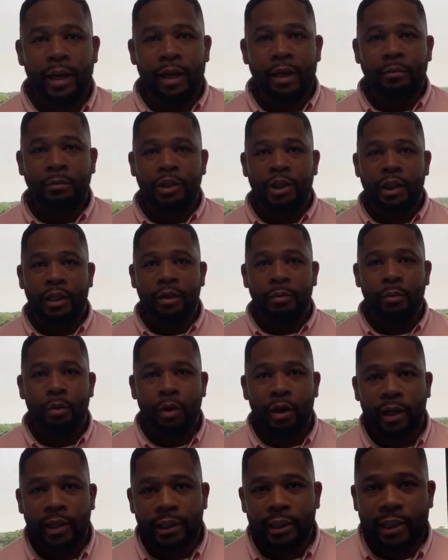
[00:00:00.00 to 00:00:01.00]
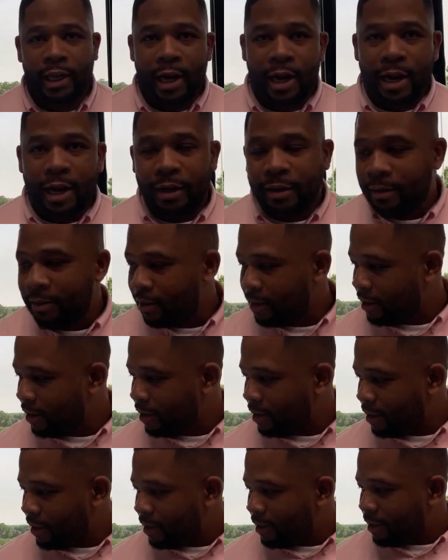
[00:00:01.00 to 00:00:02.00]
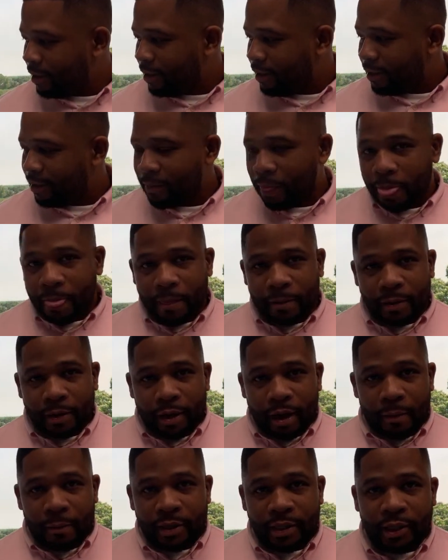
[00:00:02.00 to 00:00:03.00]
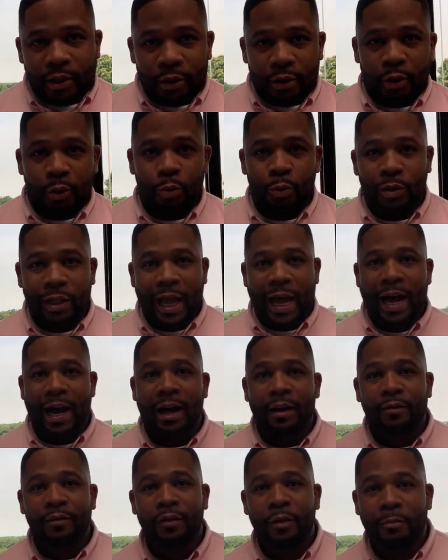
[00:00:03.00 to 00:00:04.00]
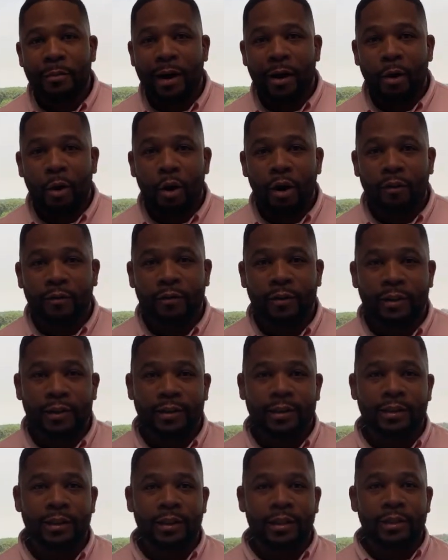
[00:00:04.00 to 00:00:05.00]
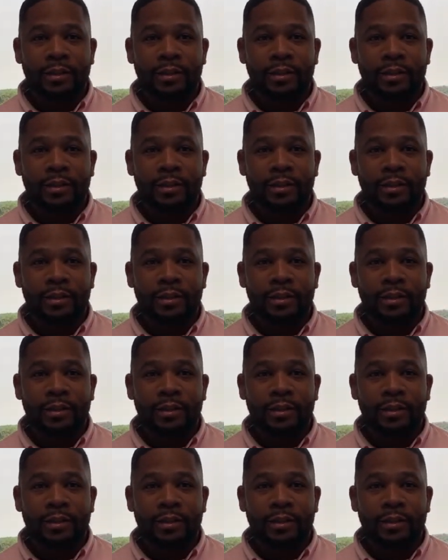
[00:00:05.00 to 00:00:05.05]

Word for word: MG the Mortgage Guy, coming to you live from my office.